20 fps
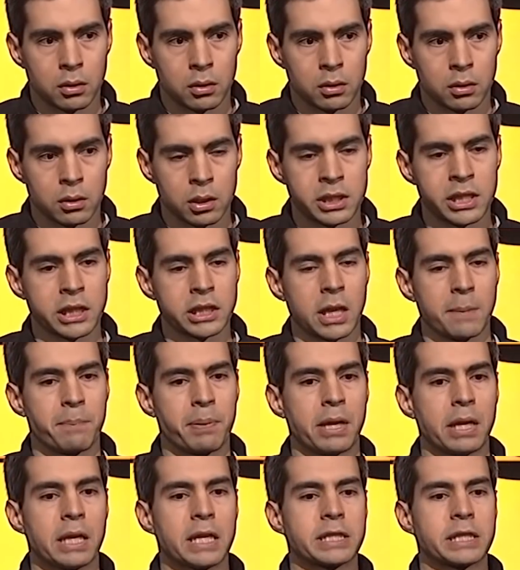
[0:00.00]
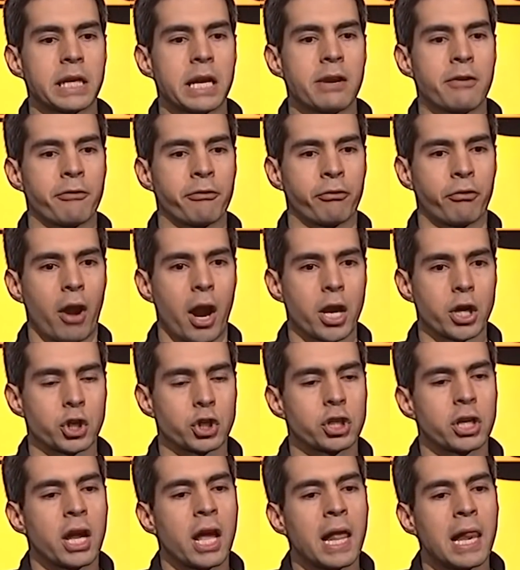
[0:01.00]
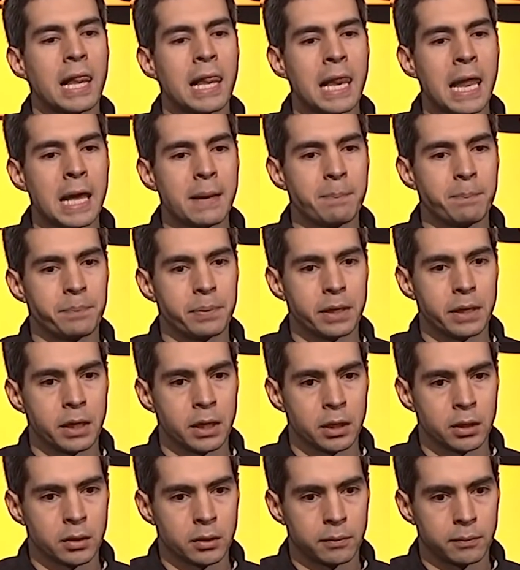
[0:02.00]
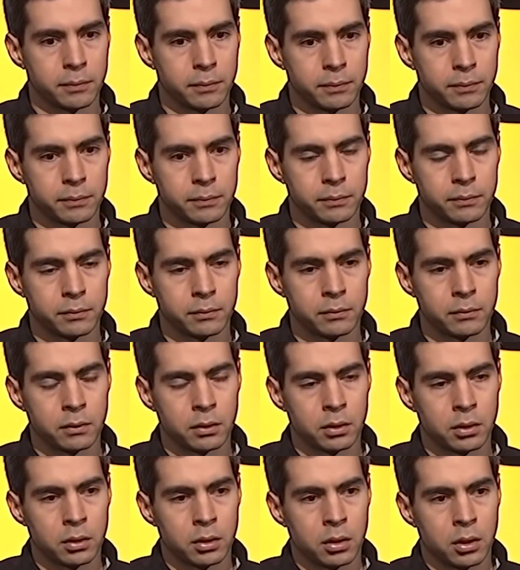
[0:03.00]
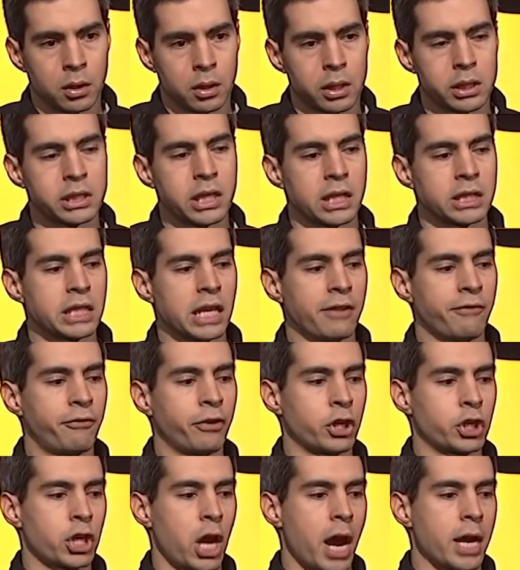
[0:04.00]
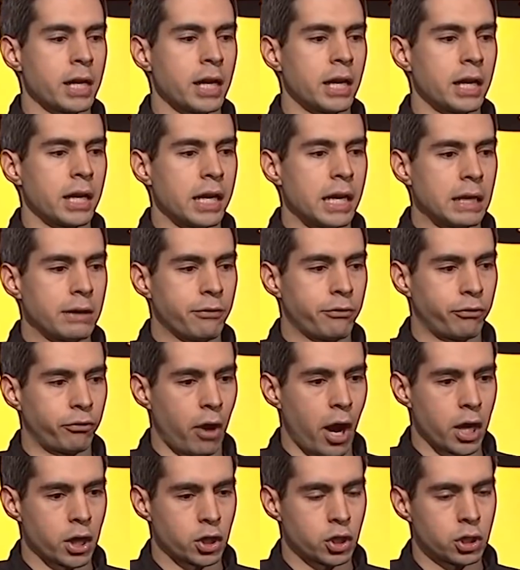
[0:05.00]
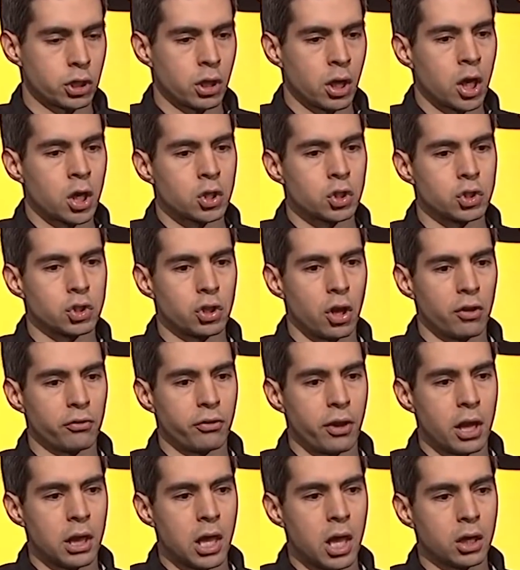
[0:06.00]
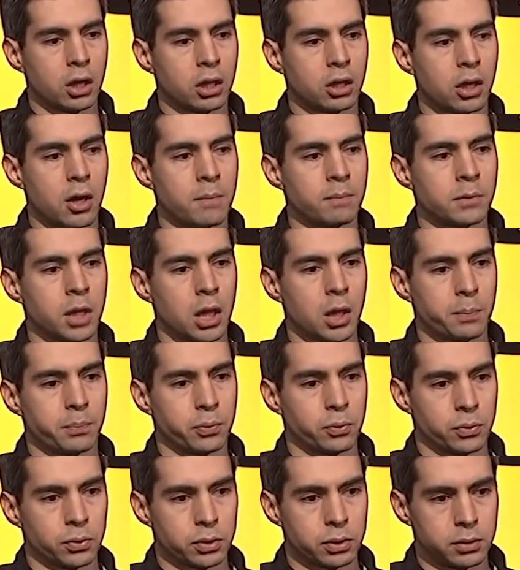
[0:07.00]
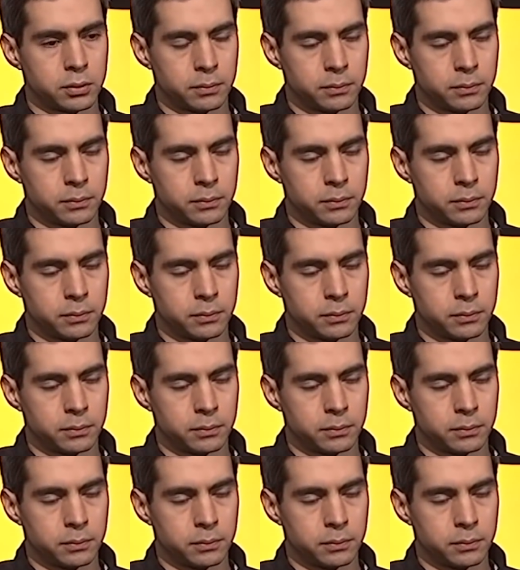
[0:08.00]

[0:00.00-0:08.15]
is how I say penis in French. Le pin. This is how I say vagina in French. J'avais la crème dans la pousse.